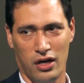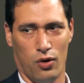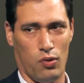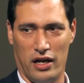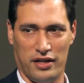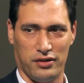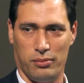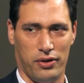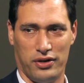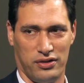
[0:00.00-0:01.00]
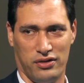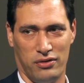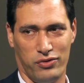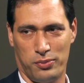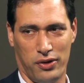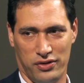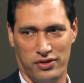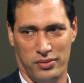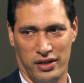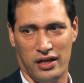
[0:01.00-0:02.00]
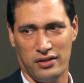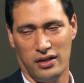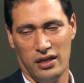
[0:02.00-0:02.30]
Why hasn't the person responded to me yet?